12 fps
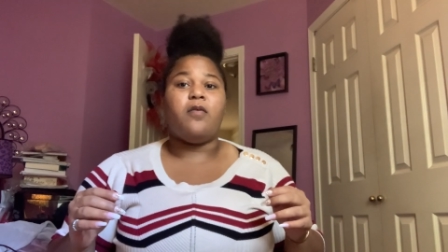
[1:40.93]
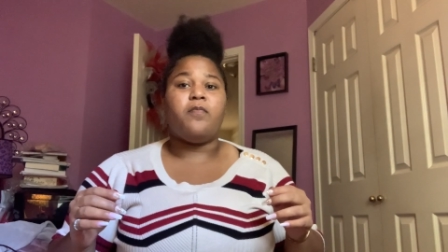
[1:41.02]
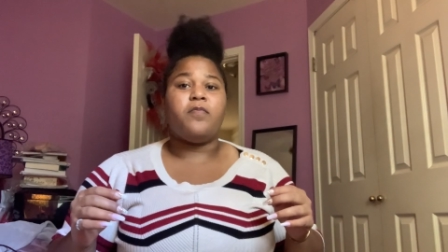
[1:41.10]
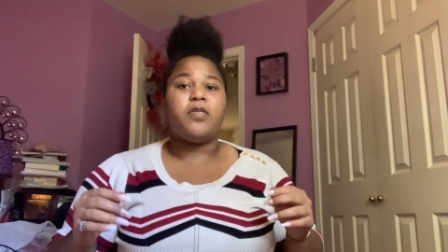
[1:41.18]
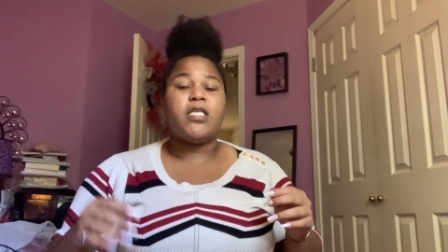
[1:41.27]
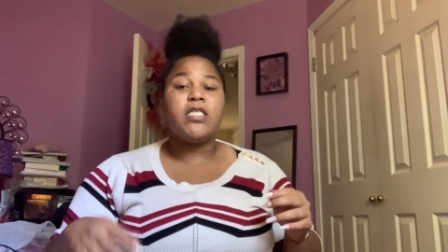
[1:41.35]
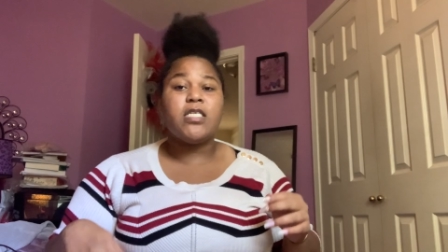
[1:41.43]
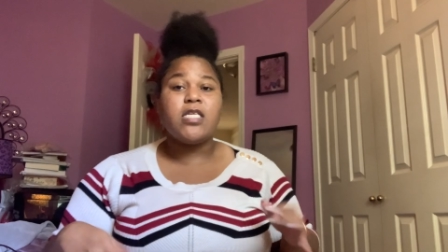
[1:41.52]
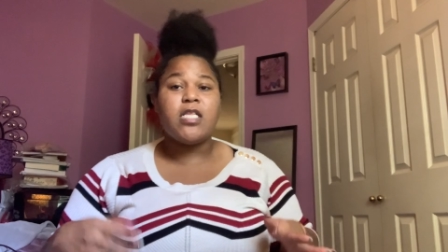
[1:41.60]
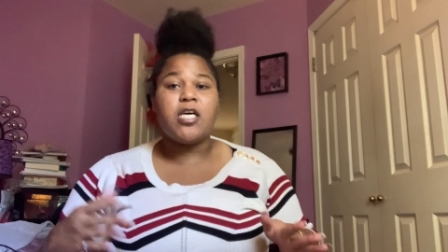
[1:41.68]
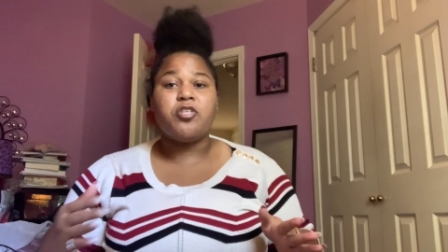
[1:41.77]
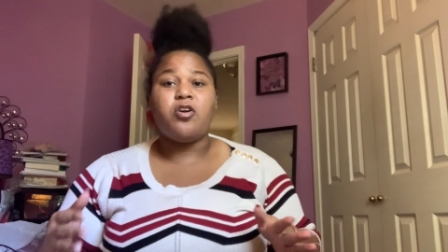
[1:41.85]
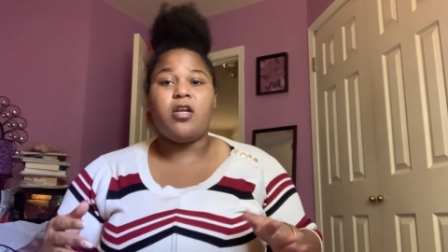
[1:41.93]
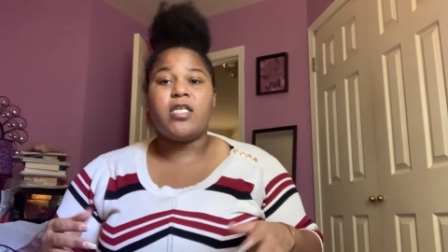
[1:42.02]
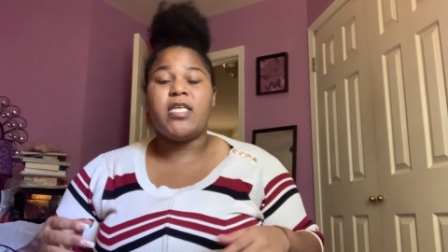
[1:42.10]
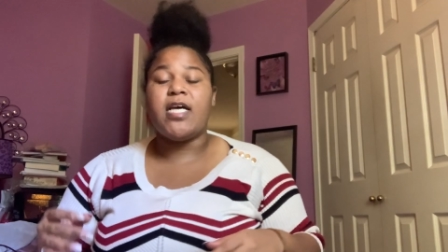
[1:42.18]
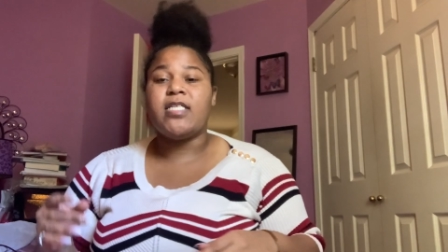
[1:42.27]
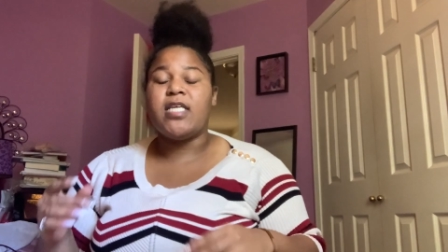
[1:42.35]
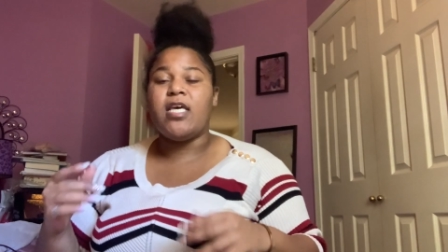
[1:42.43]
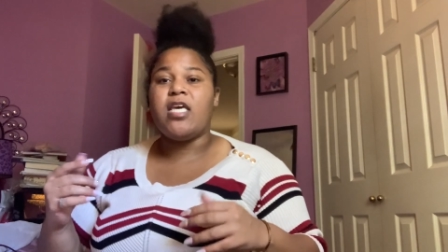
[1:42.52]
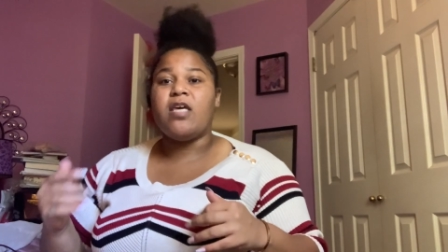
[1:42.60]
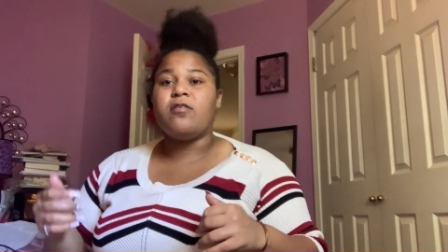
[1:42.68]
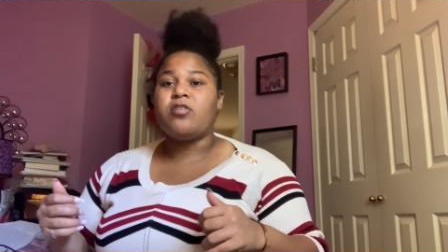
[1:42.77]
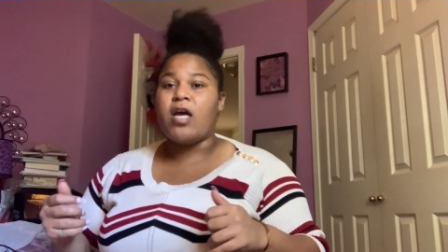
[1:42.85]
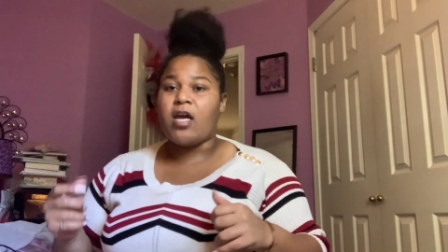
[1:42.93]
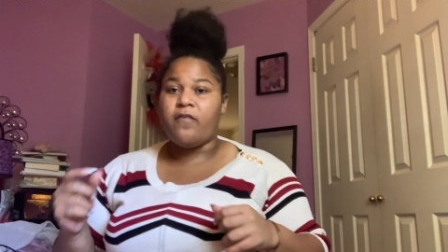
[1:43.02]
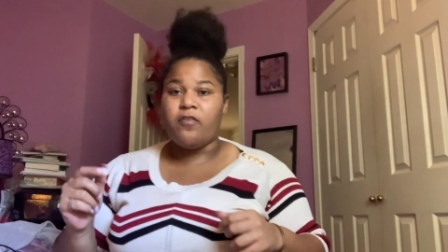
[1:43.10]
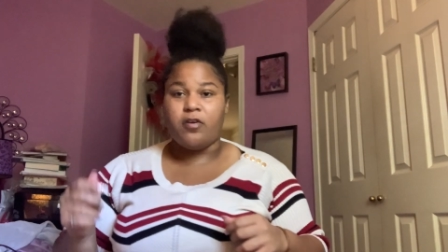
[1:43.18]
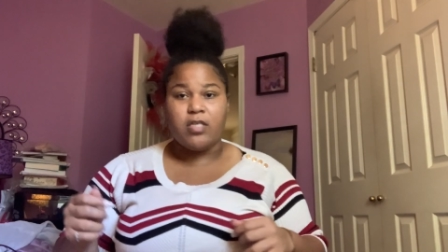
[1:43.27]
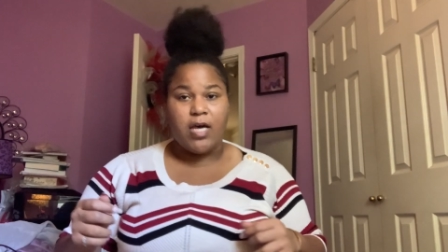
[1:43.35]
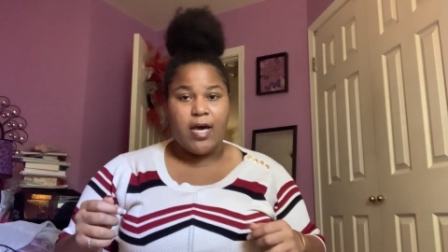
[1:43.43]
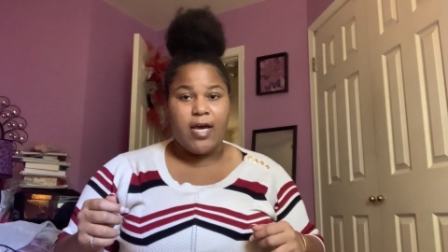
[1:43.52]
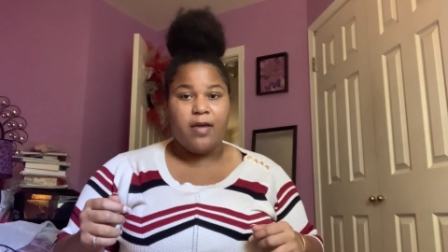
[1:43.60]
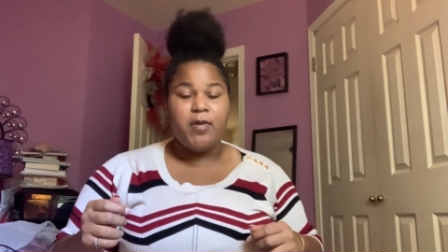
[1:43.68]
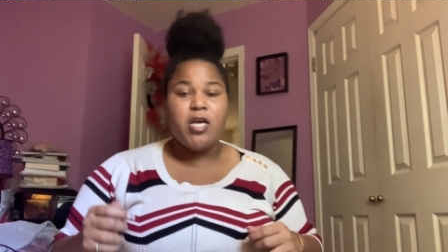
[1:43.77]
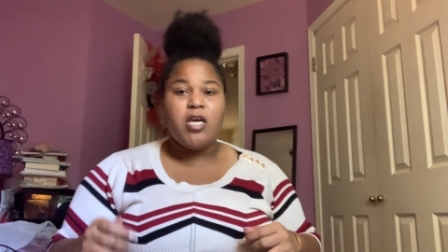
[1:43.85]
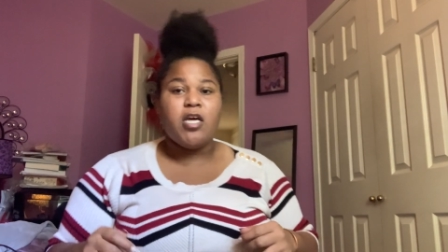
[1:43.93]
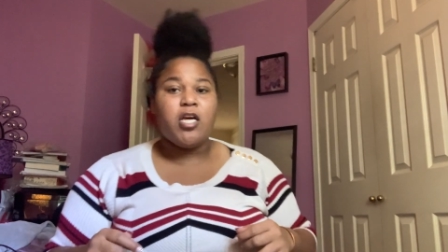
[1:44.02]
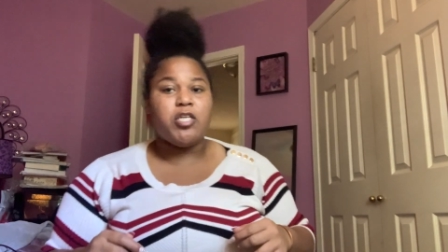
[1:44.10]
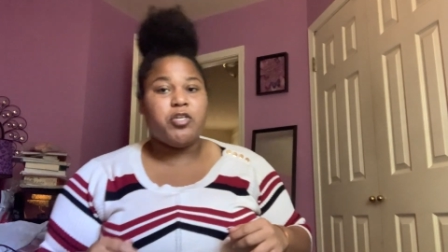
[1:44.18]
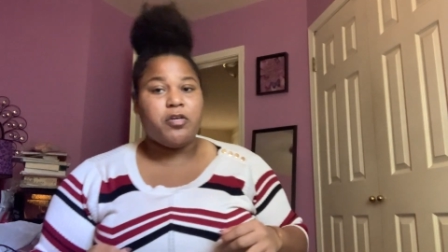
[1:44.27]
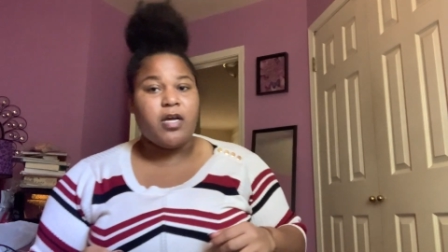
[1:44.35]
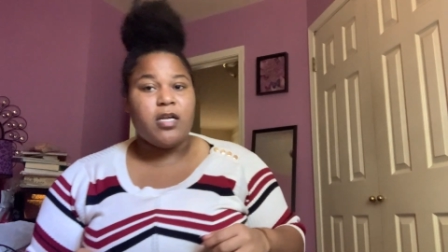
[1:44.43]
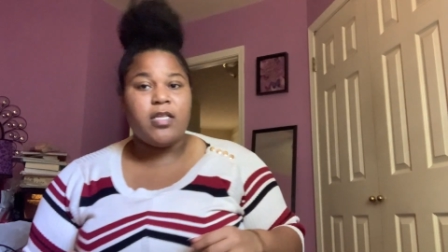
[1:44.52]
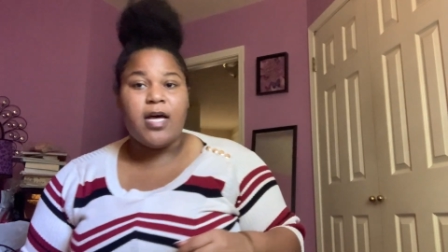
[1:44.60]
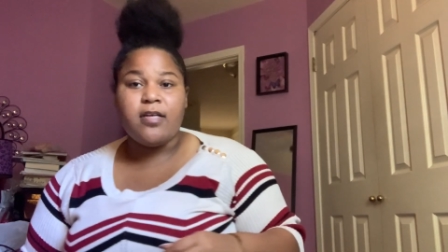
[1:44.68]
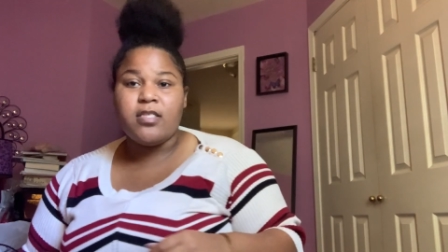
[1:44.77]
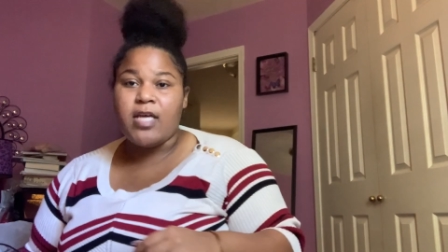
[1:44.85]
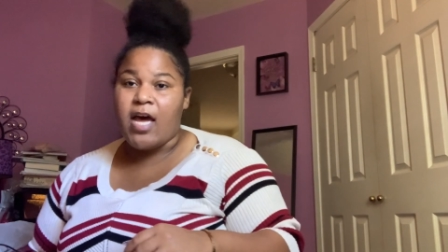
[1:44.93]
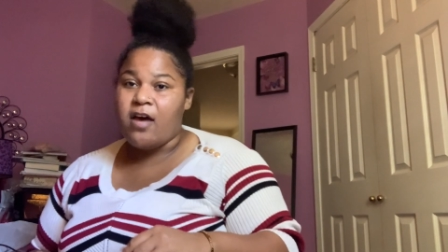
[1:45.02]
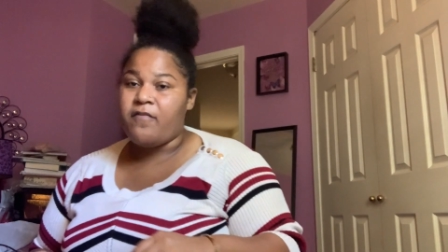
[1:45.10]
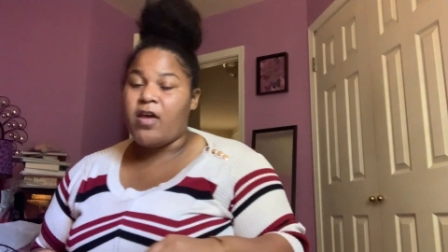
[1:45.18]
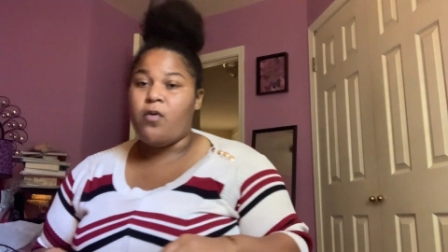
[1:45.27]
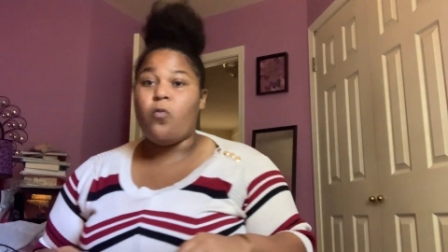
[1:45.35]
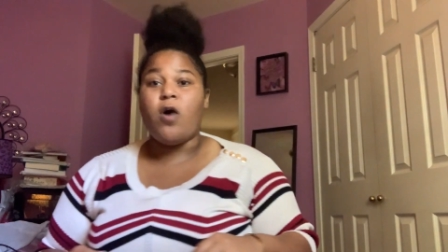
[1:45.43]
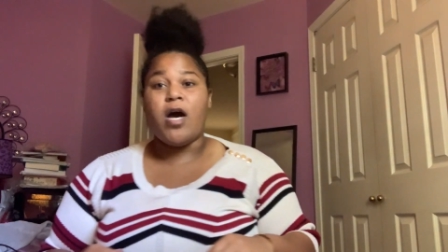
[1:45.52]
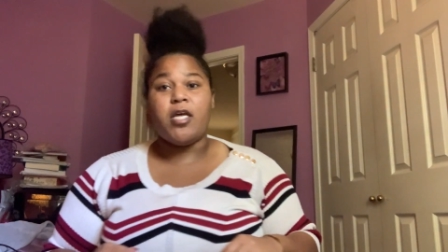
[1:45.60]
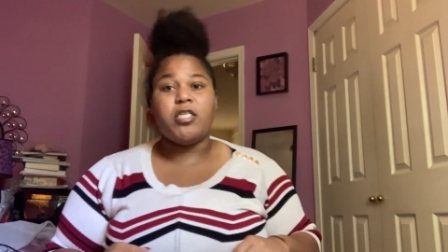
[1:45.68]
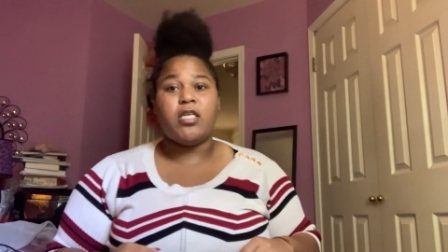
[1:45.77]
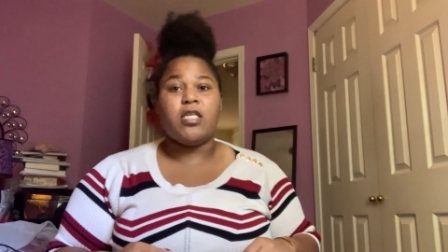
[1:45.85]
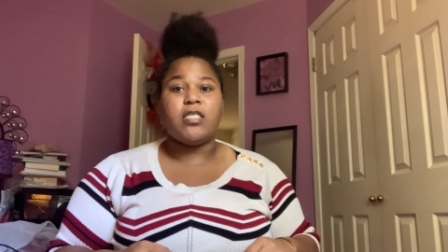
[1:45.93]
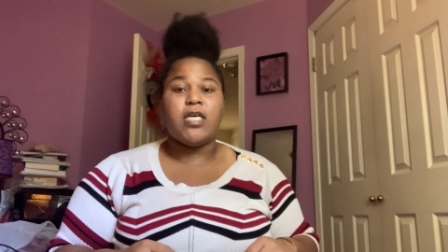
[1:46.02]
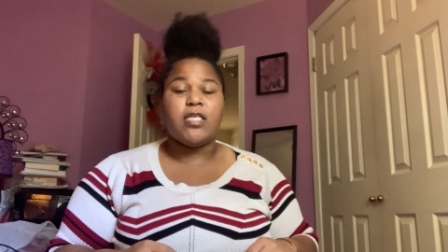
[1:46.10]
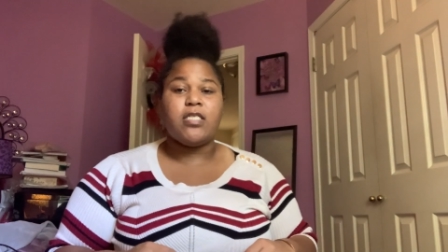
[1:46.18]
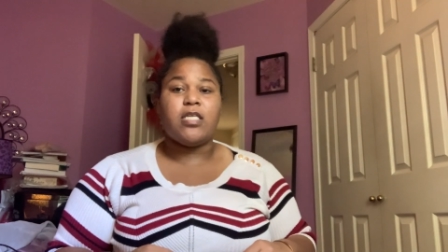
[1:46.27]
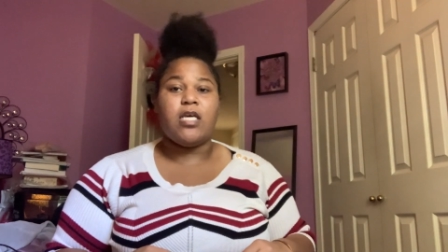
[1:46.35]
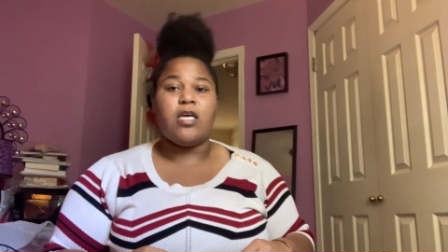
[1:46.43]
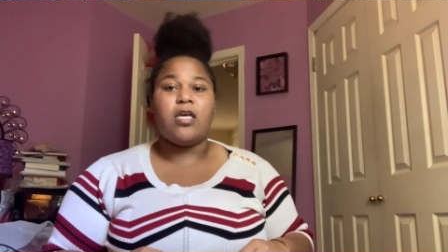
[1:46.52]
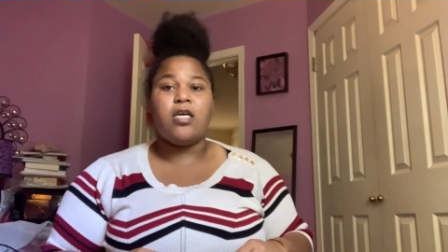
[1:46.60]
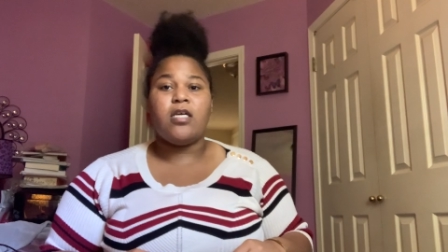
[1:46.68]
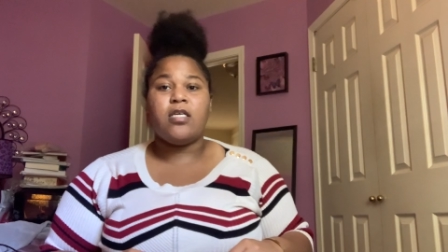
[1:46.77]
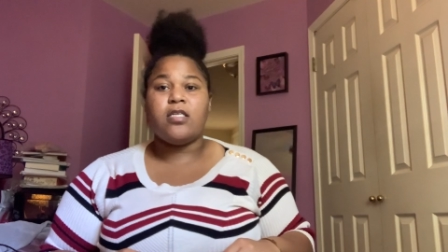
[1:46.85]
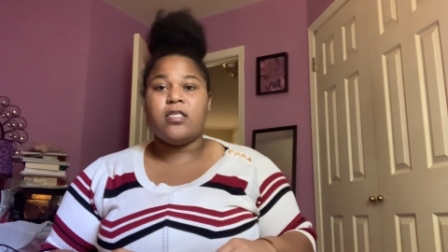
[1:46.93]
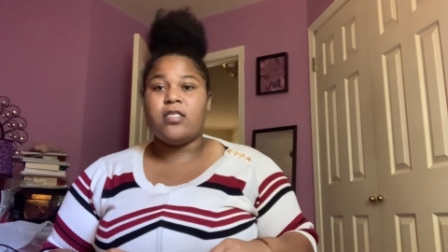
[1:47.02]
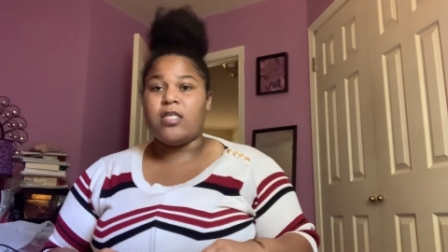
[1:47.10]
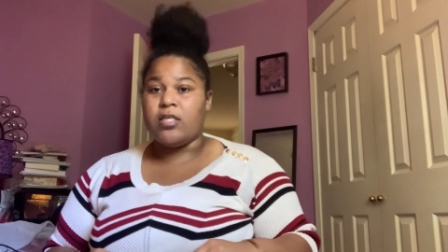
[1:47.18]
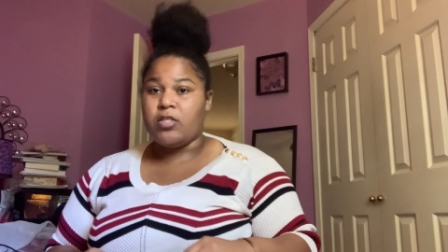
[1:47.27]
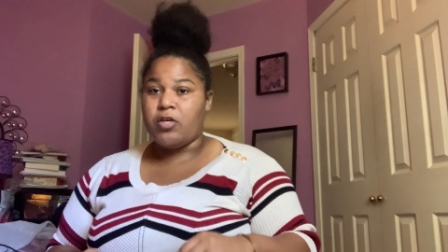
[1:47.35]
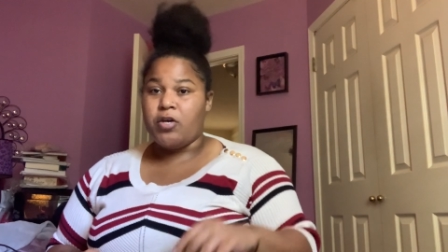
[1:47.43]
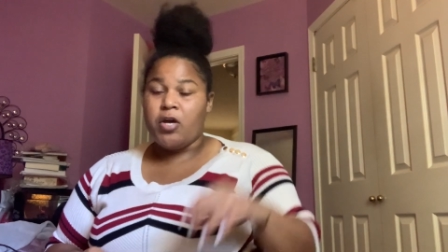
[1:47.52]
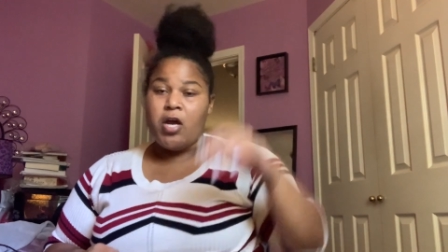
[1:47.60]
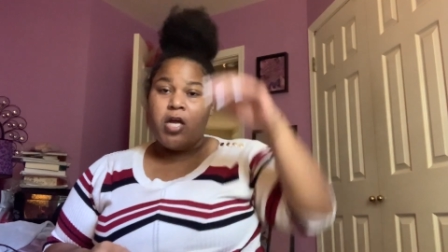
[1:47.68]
since it's an electronic test, it keeps track of your time because you're not allowed to have a watch in the testing center.